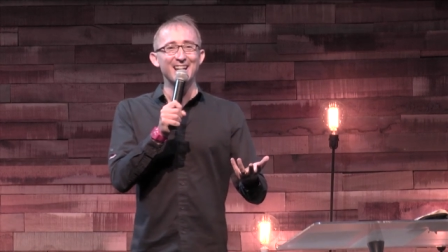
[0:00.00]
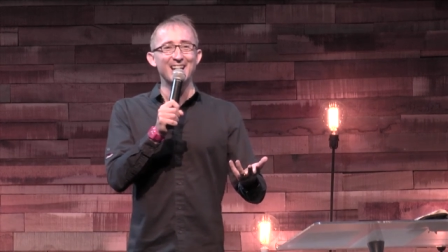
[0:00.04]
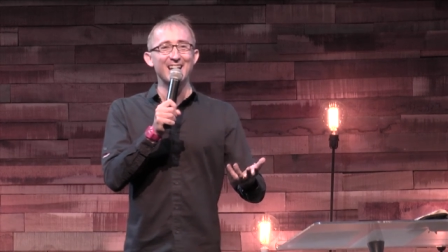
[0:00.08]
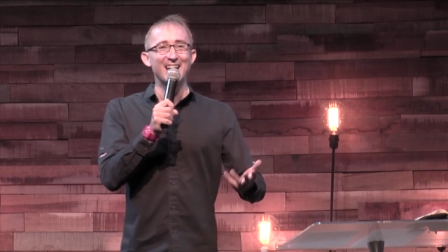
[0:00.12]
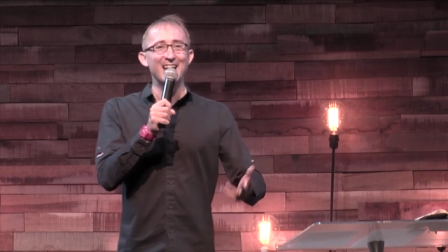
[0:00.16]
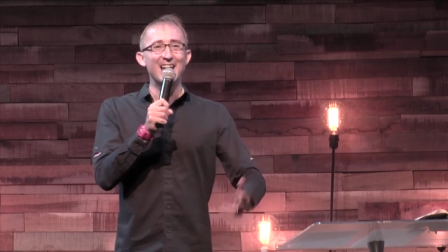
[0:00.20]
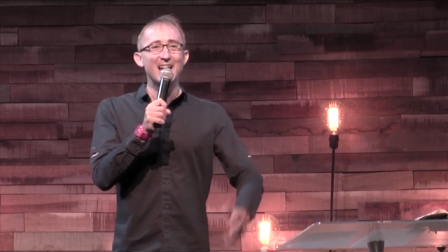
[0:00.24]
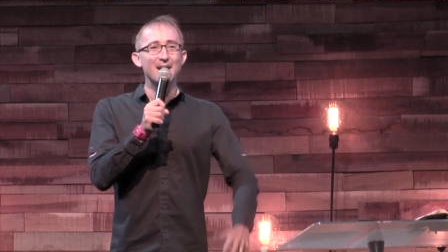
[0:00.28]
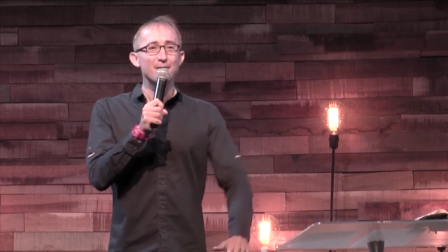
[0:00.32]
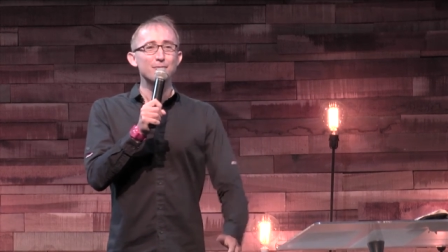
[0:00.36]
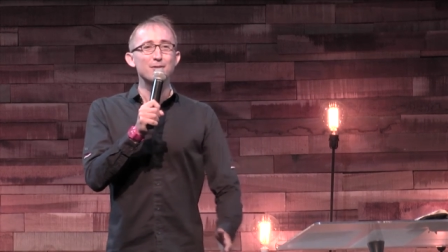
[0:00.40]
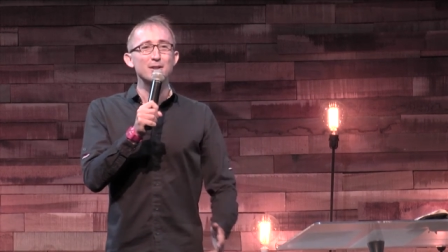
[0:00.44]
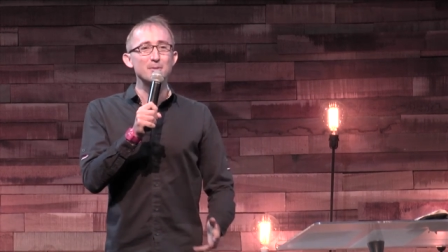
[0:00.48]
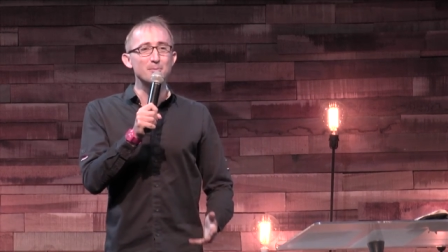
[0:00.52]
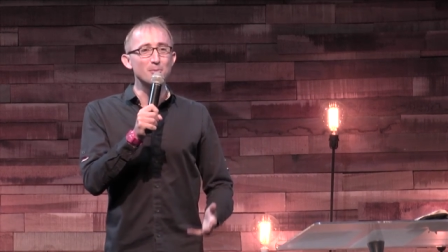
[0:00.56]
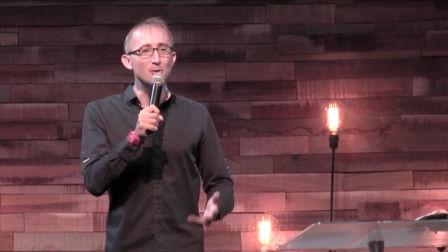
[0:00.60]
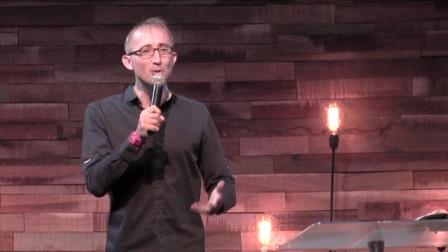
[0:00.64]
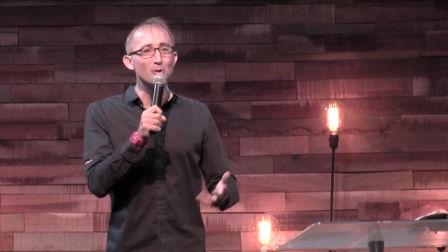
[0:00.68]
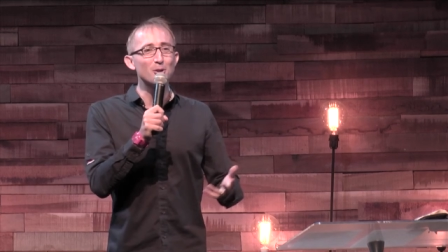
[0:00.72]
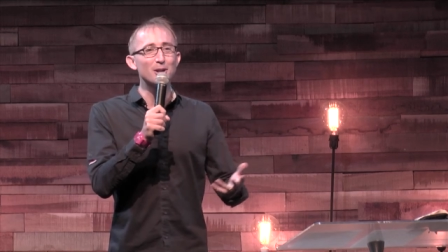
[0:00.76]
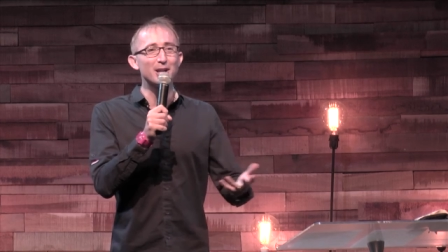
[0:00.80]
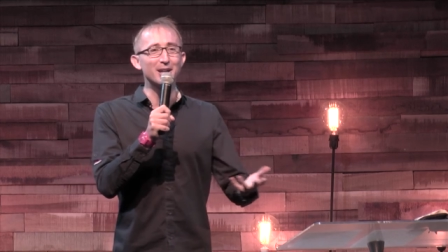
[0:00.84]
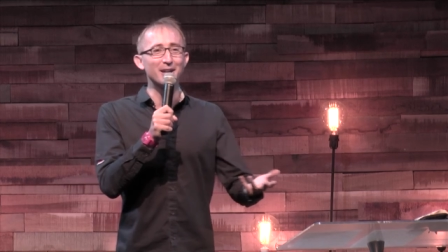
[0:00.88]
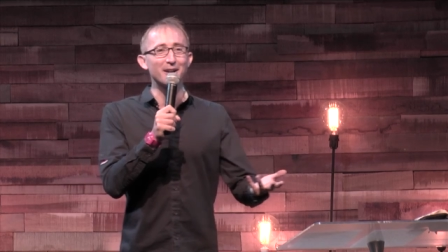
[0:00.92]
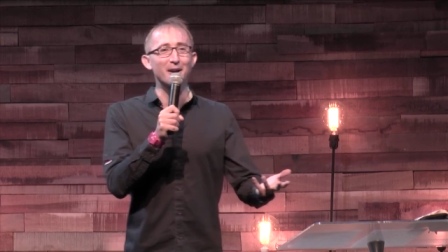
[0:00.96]
every
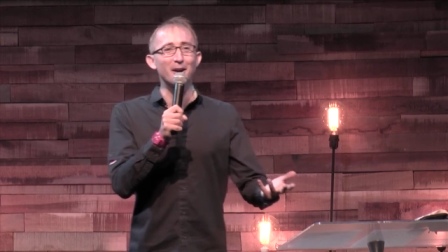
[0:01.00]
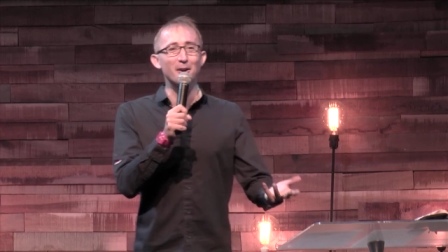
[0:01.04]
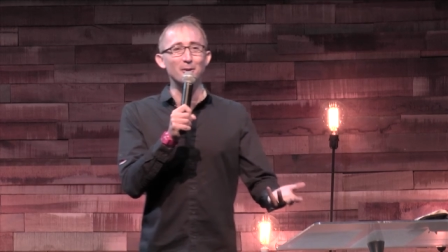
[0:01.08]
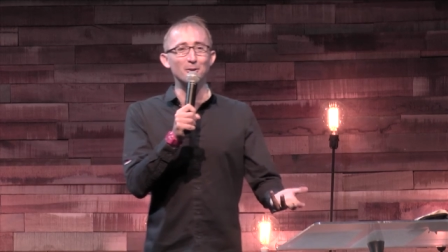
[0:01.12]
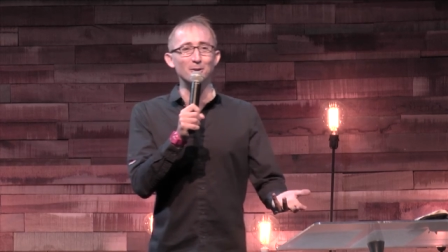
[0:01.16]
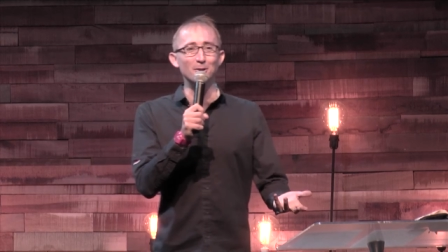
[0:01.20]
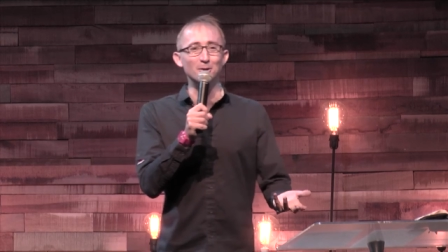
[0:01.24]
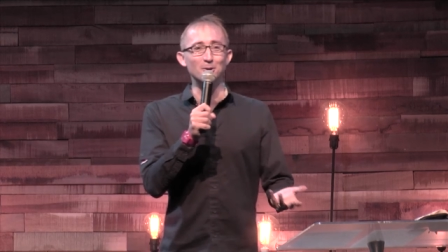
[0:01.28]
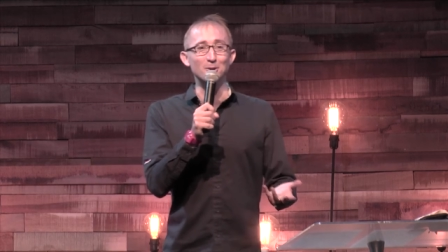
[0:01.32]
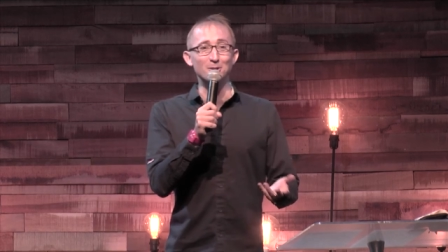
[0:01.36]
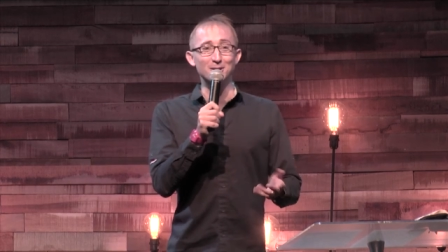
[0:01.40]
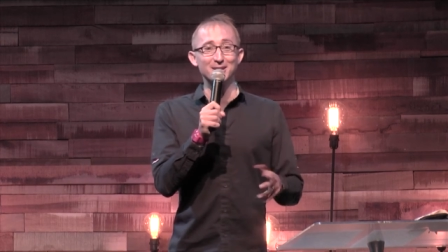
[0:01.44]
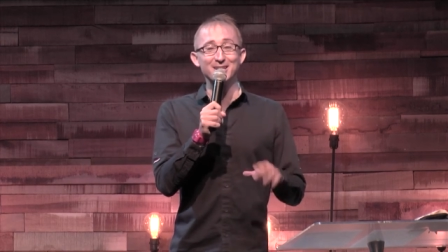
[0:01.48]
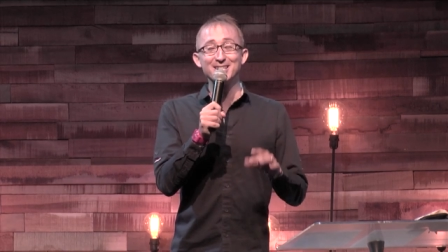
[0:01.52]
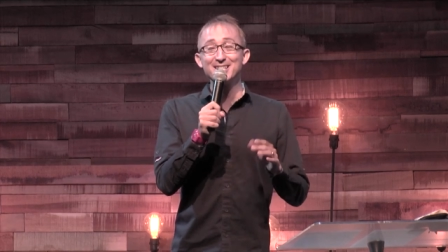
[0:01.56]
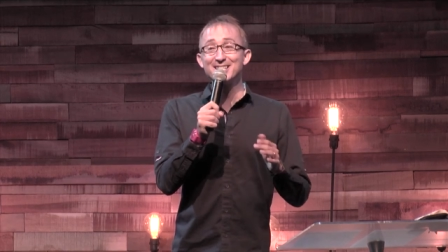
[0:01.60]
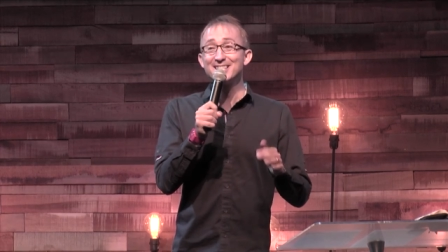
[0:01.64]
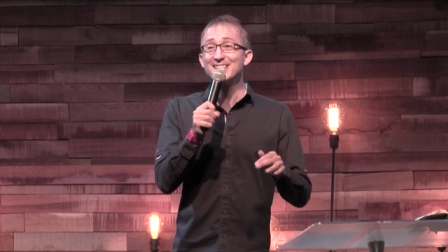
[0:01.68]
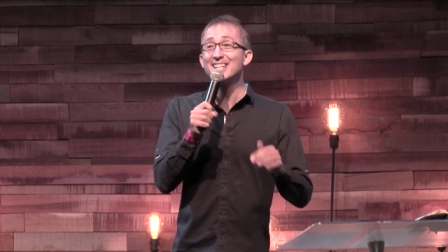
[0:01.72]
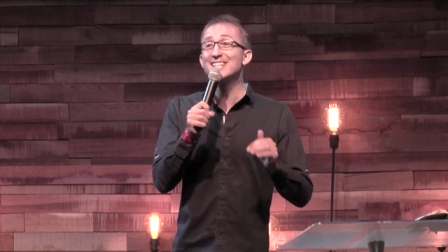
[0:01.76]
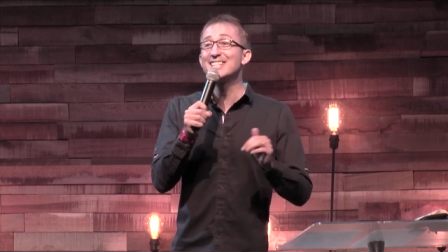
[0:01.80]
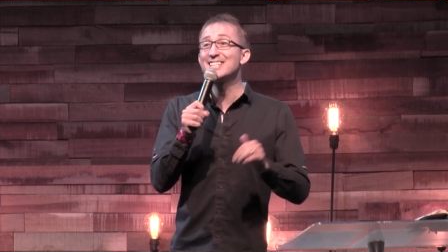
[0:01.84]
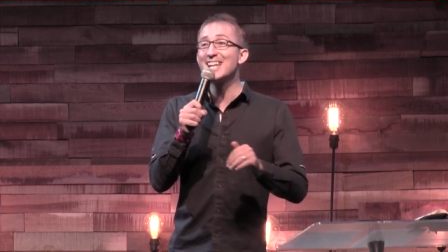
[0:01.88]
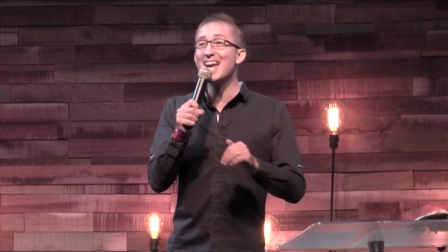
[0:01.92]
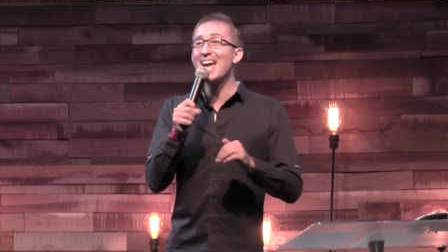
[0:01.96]
morning, O Lord.
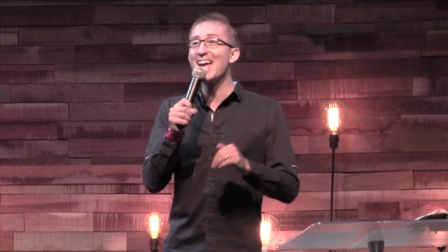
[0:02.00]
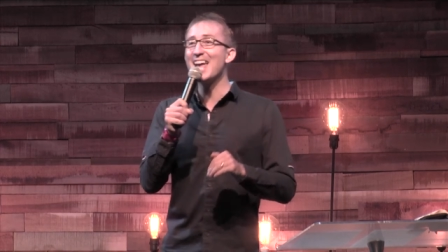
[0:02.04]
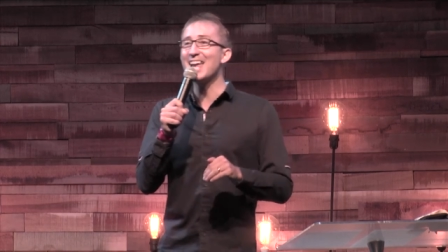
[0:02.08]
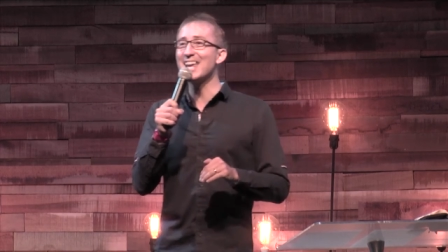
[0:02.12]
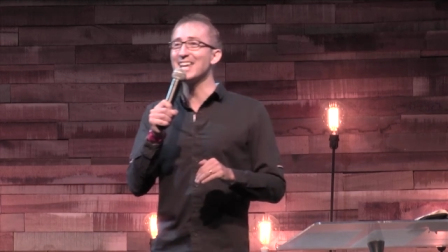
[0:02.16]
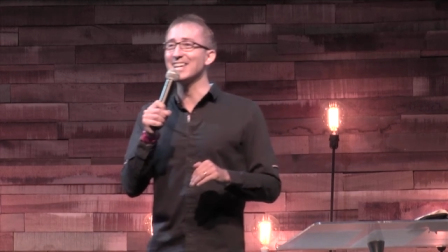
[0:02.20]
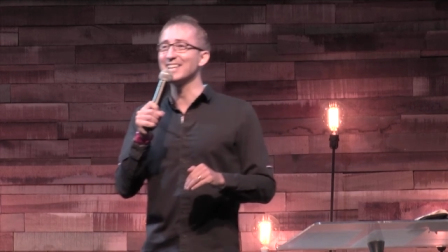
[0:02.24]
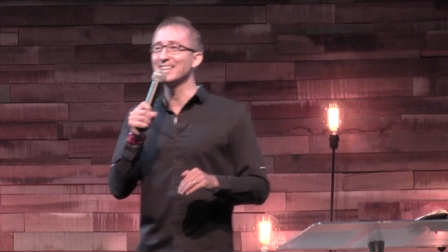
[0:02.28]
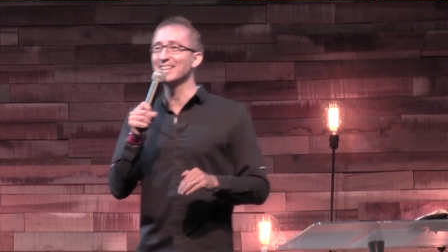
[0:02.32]
Today